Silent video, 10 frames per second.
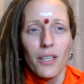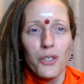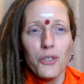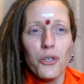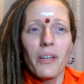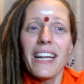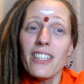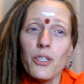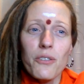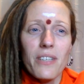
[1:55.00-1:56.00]
So that
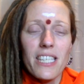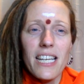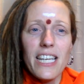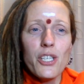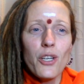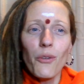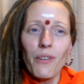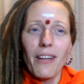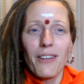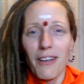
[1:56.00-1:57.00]
is the translation of
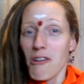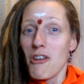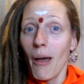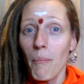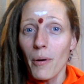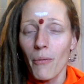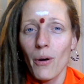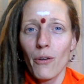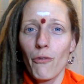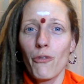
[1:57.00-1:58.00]
that number
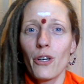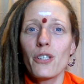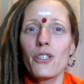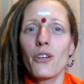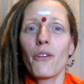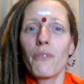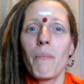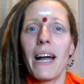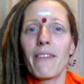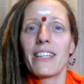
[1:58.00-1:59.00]
one verse of the
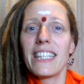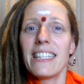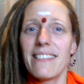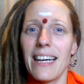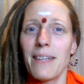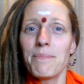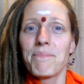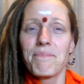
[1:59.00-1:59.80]
Bhagavad Gita.